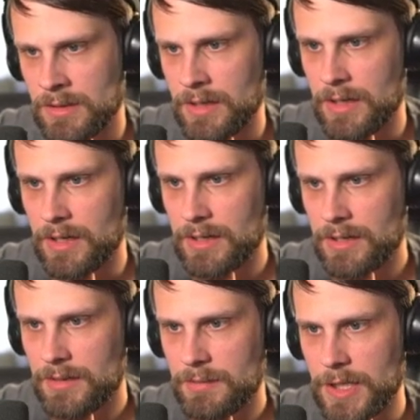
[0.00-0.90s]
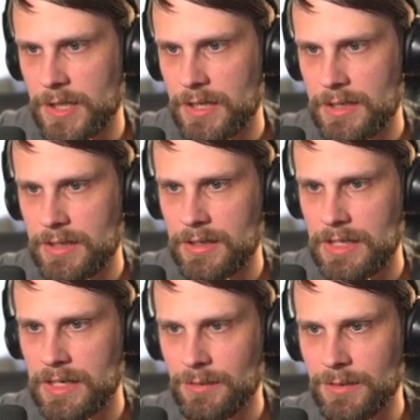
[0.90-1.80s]
How
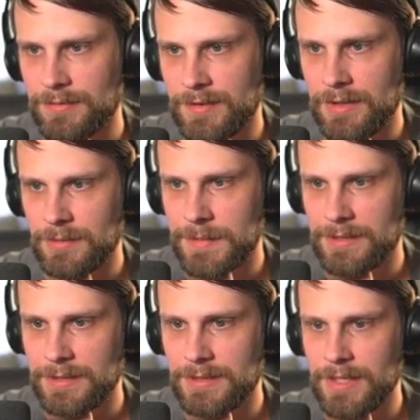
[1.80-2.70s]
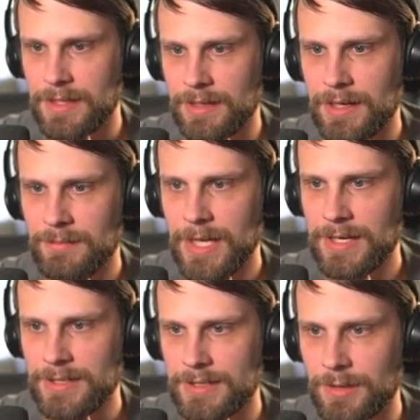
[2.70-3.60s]
do we feel about the deck? I'm
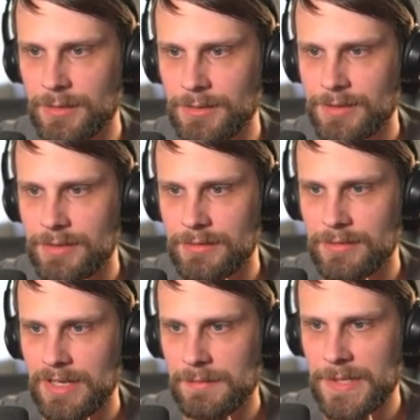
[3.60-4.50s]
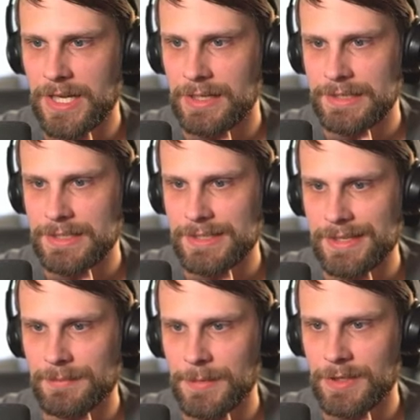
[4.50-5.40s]
not sold. I'll be honest,
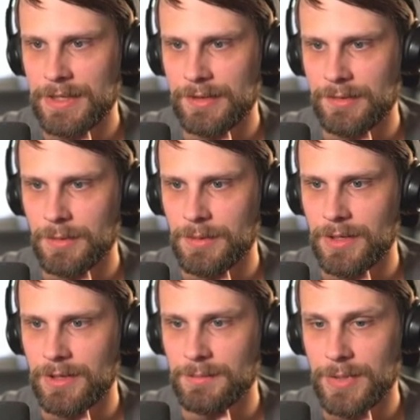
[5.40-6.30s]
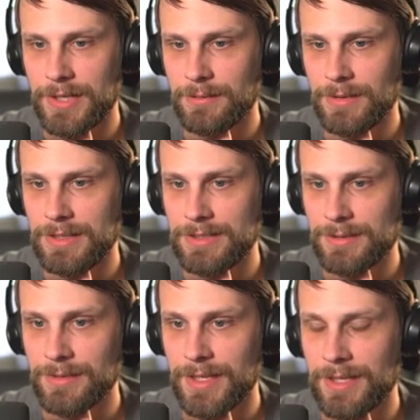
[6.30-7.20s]
I'm really not sold on it, but I really
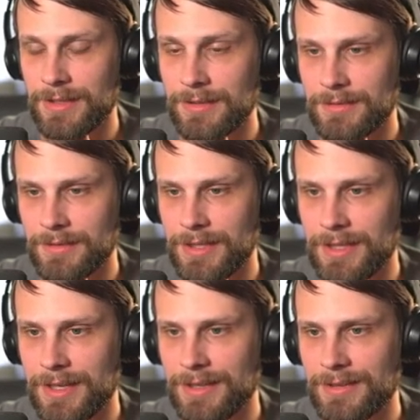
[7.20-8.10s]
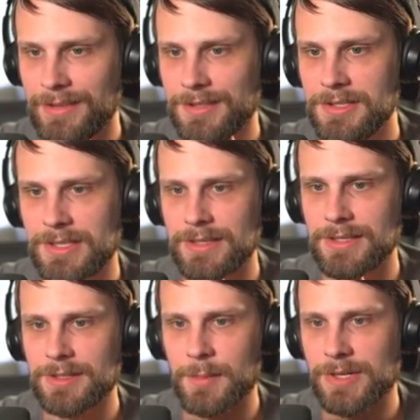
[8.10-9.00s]
do like it. Like, it,
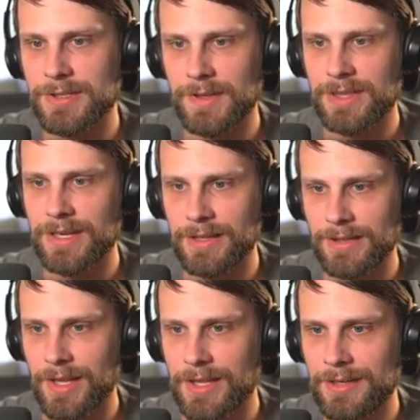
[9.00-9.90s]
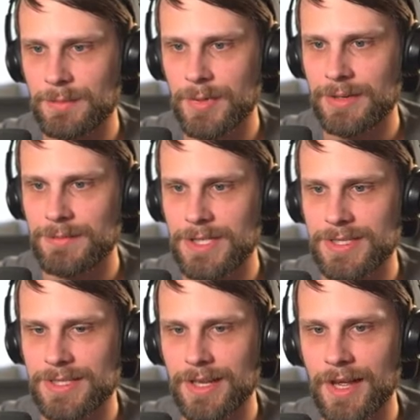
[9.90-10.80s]
there's parts of it that I like, but I'm
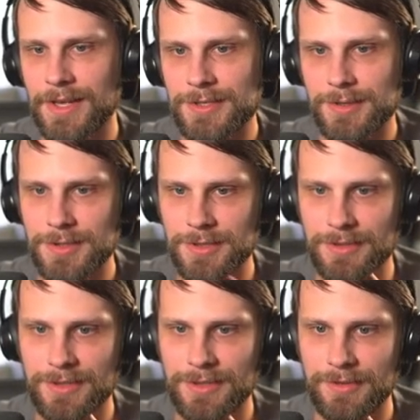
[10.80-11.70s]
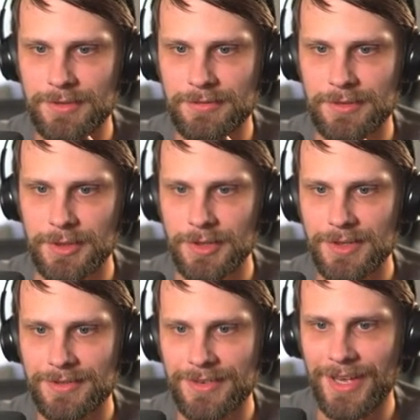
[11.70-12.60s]
just not so sure that it's
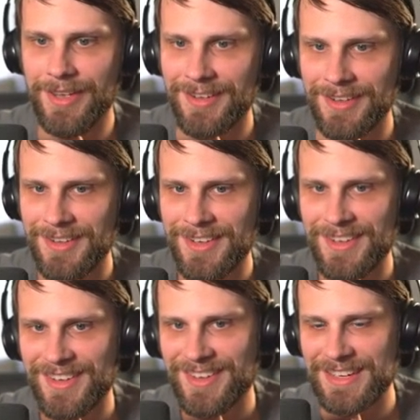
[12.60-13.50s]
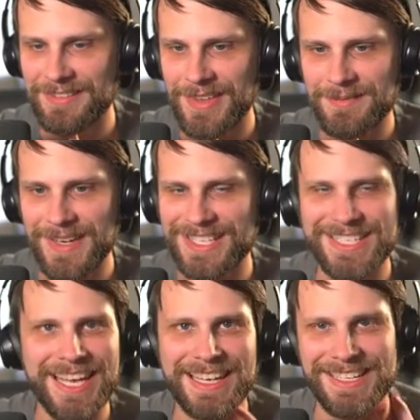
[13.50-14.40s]
good, if that
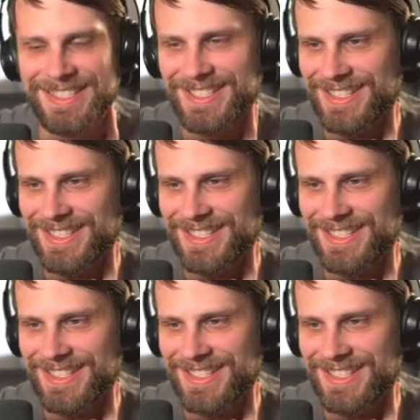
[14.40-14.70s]
makes sense.